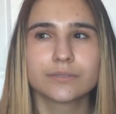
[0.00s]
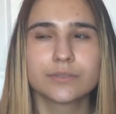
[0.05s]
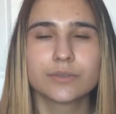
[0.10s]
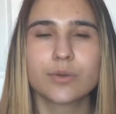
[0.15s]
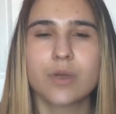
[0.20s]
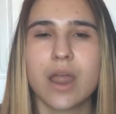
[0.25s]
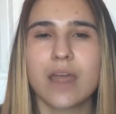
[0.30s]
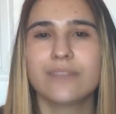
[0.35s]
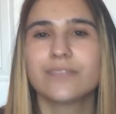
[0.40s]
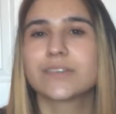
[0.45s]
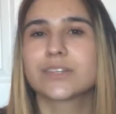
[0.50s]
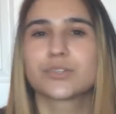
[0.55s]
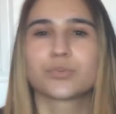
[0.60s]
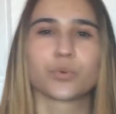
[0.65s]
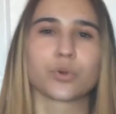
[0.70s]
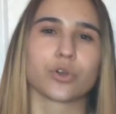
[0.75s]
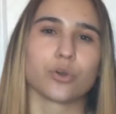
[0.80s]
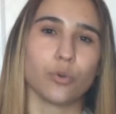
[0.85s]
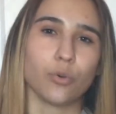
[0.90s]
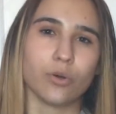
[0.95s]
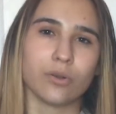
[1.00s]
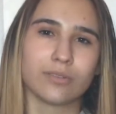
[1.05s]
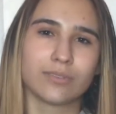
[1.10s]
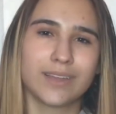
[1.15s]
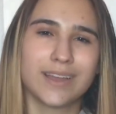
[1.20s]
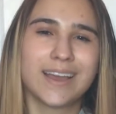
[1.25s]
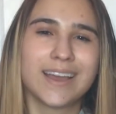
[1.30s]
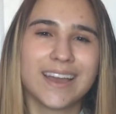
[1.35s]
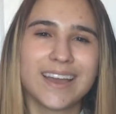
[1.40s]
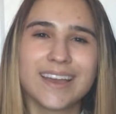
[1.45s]
The graphics were
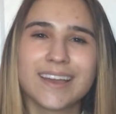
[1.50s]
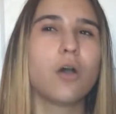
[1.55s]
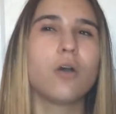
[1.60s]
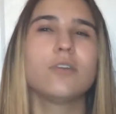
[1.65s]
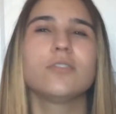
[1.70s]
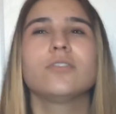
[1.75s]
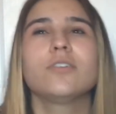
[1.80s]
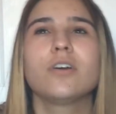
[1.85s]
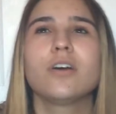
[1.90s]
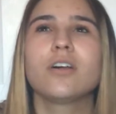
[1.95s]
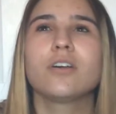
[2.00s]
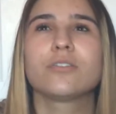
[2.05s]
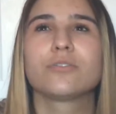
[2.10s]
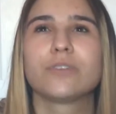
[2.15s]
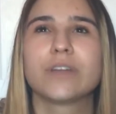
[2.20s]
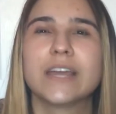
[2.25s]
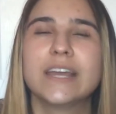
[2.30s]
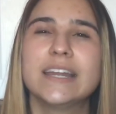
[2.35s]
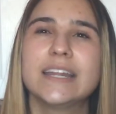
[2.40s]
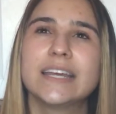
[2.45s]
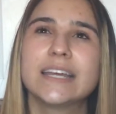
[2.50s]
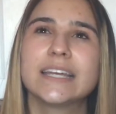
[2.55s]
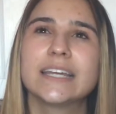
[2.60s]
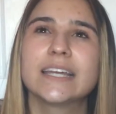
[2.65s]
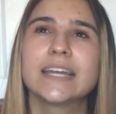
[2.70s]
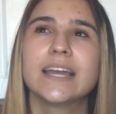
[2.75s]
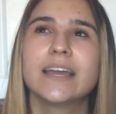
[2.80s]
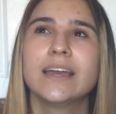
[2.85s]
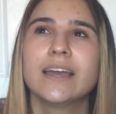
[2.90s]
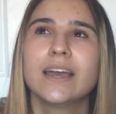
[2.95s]
cool. Overall
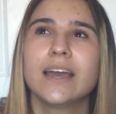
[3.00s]
rating,